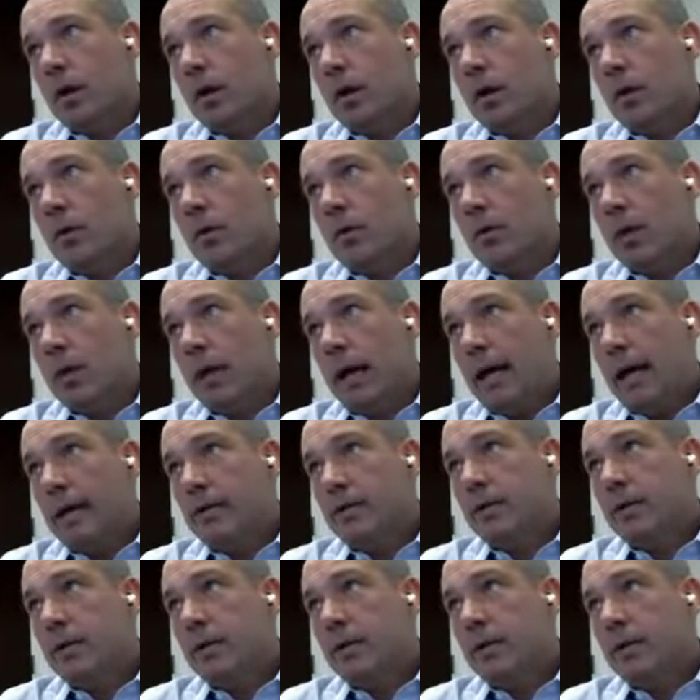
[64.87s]
So
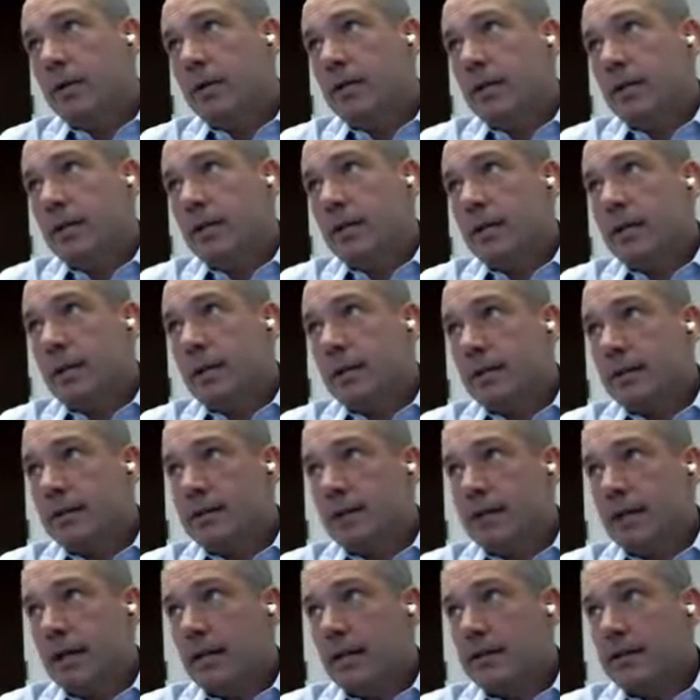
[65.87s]
as you can see, it
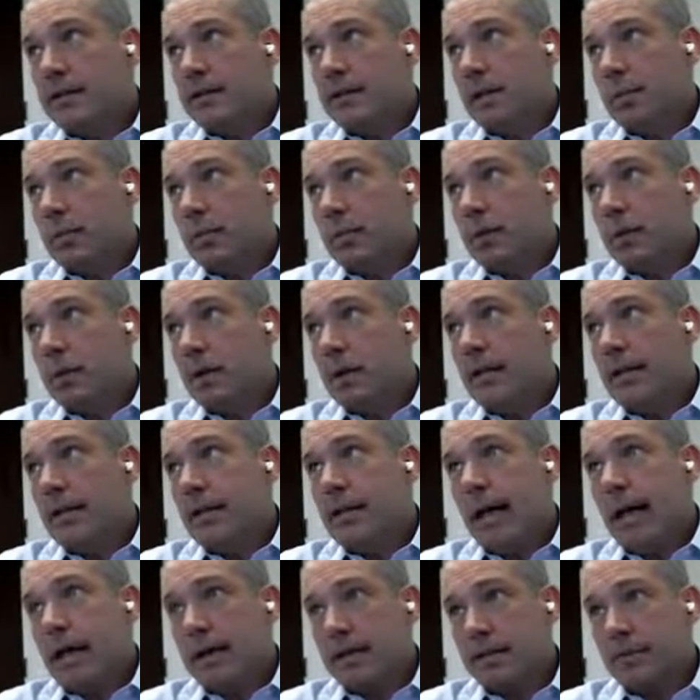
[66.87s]
says temporary
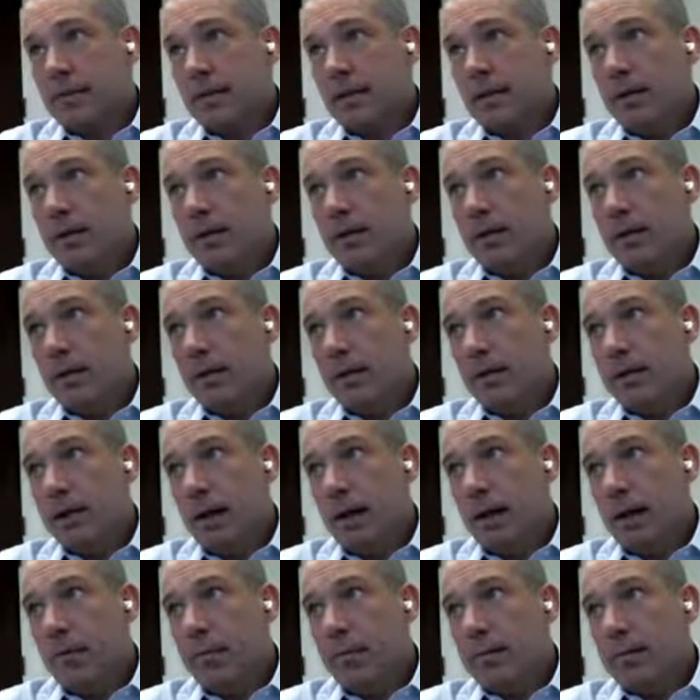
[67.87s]
tax bill at the
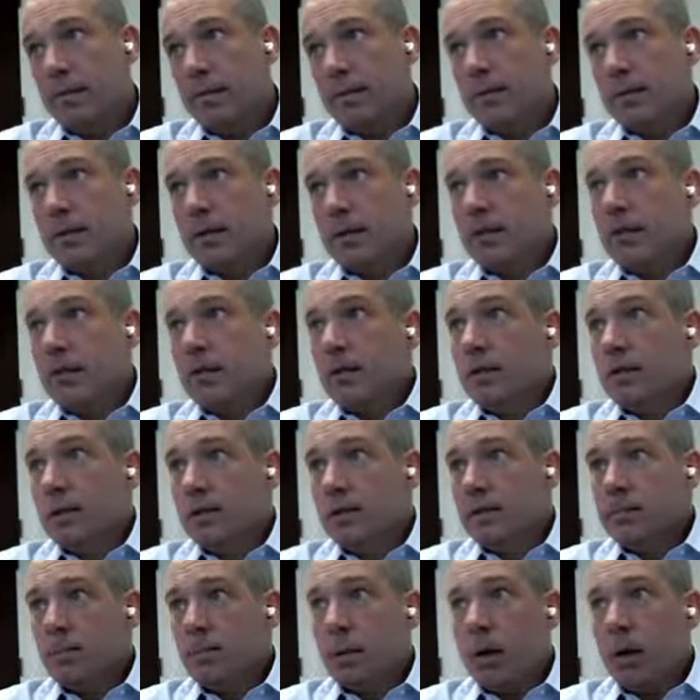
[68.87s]
top.
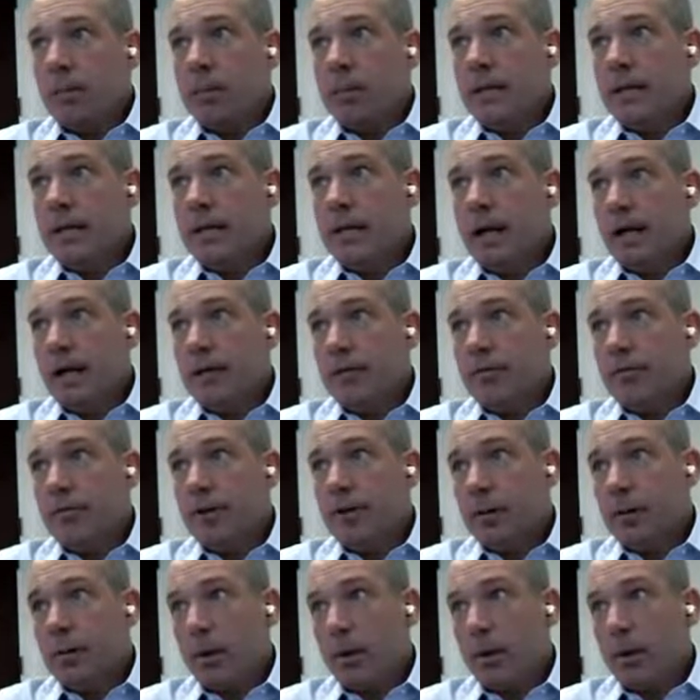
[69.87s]
This property had a
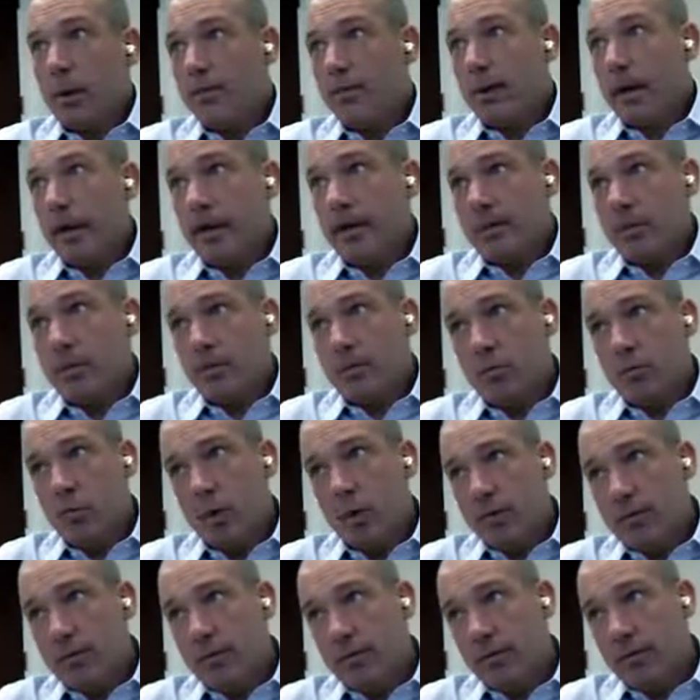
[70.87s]
fair market value of
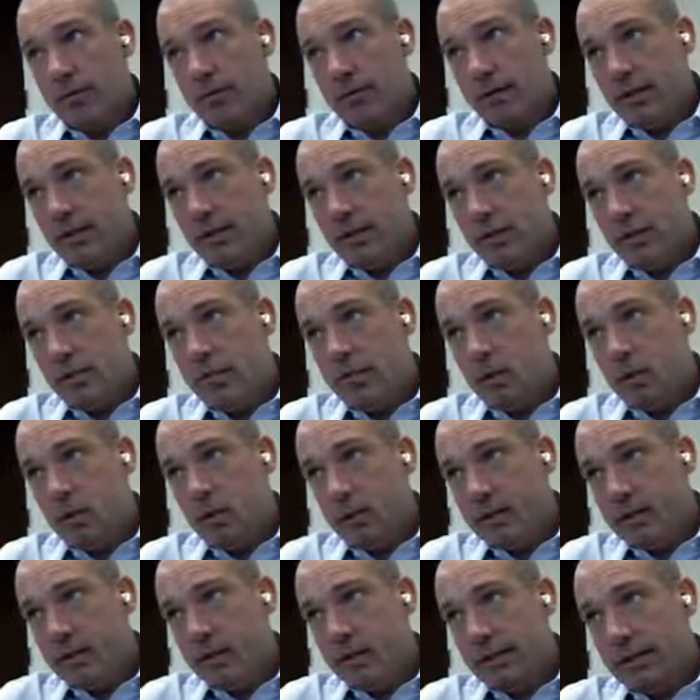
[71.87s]

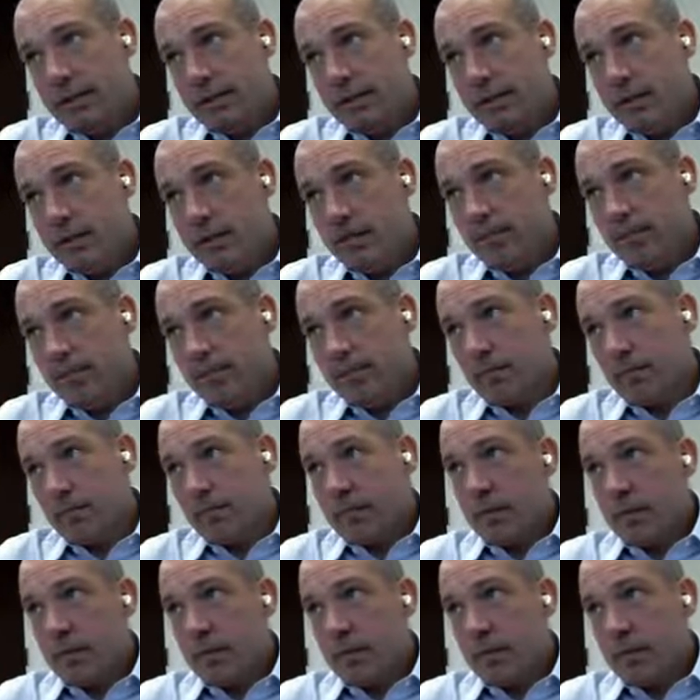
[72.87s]
$152,460.